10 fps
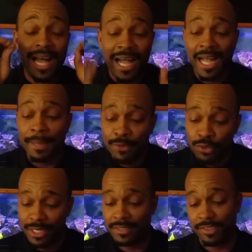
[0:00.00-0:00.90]
I'm
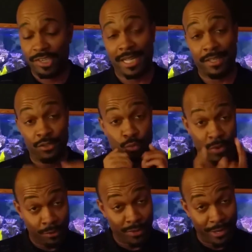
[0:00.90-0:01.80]
going to challenge
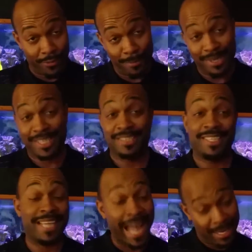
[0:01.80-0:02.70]
one reefer because
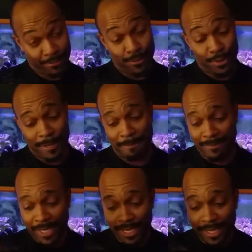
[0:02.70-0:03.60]
he asked for it.
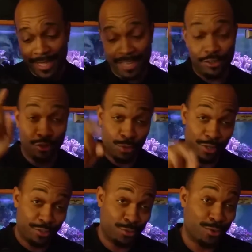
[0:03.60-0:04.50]
That's
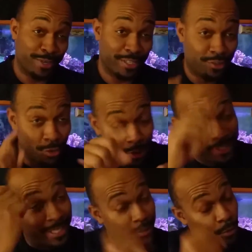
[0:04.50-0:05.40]
George Torres. George,
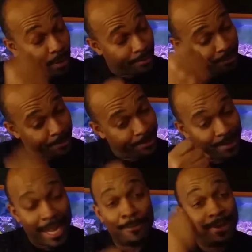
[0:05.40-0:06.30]
get to work, George.
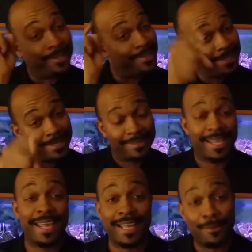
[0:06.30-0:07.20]
I want to see your
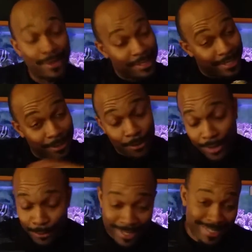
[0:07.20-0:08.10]
tank. I want to see
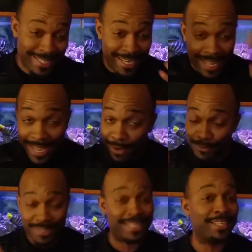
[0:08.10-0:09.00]
coral. I want to see
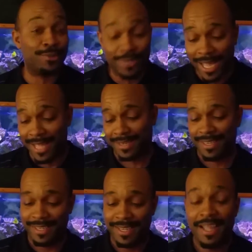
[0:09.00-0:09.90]
everything you got.
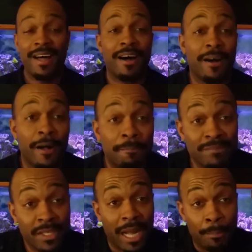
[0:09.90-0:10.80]

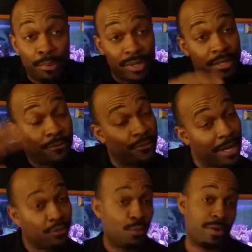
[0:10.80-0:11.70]
I'm putting the
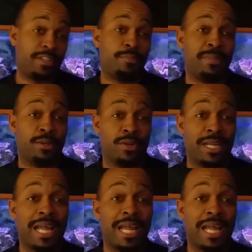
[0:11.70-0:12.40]
freshwater spin on it.